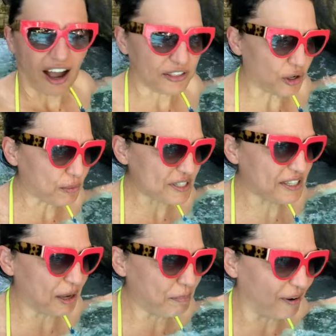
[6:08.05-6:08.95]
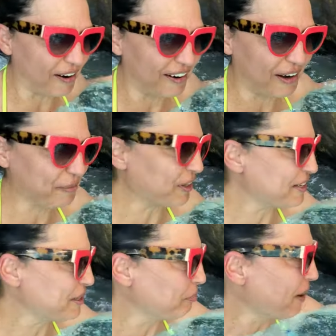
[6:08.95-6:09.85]
I thought it was deeper. I'm gonna
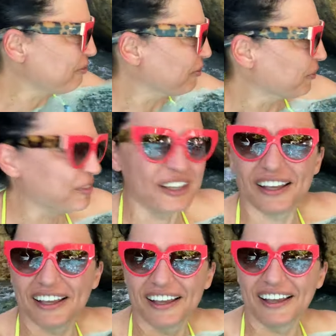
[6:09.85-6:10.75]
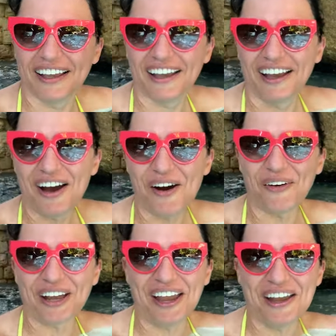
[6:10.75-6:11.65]
dip my phone.
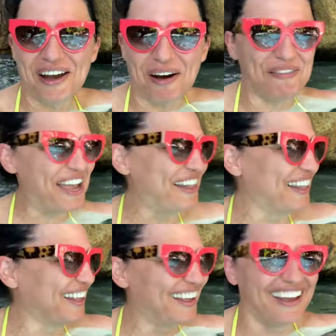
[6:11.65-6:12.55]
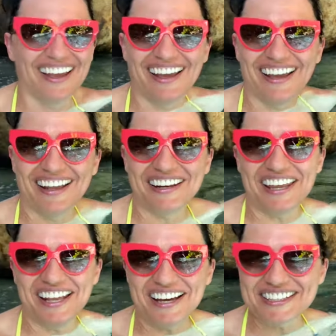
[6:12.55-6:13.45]
Okay, I'm in.
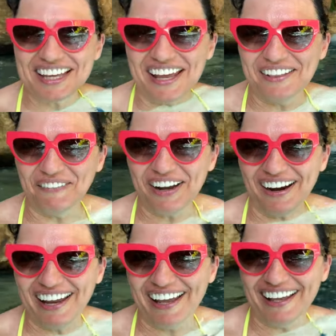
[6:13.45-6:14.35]
Nina's in, we're in.